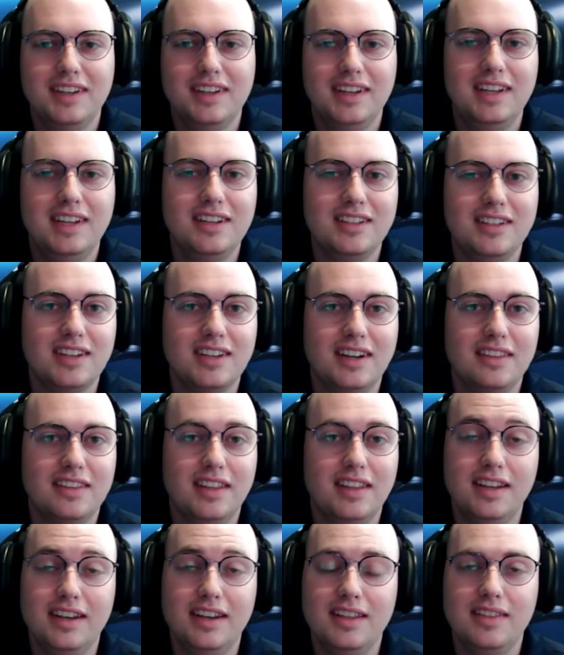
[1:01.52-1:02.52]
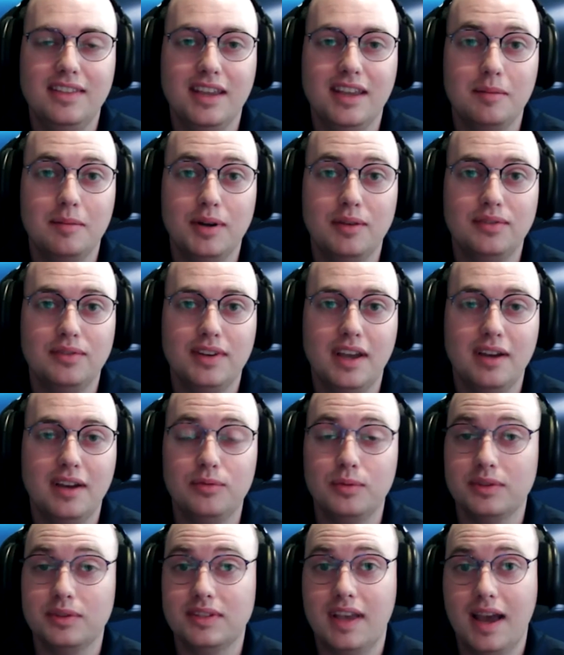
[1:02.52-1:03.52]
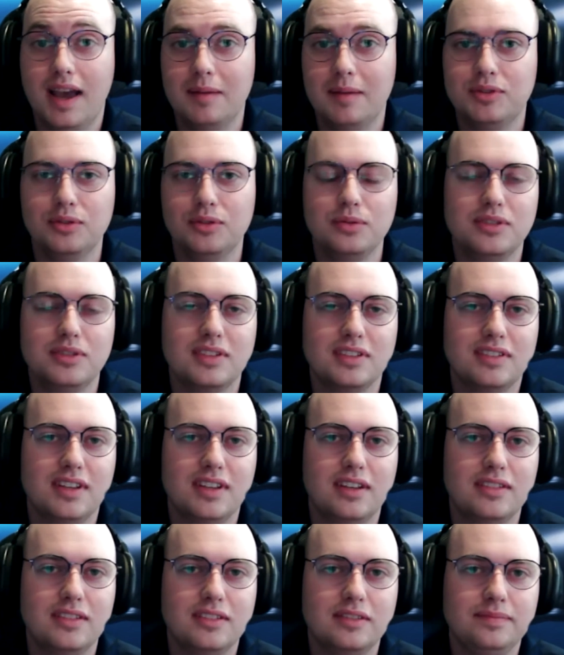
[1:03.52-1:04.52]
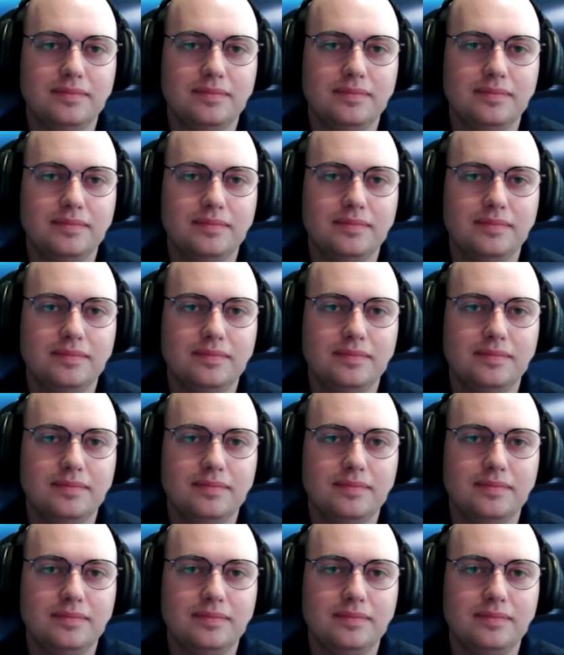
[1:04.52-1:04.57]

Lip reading: he decided that anything above an F was absolute success.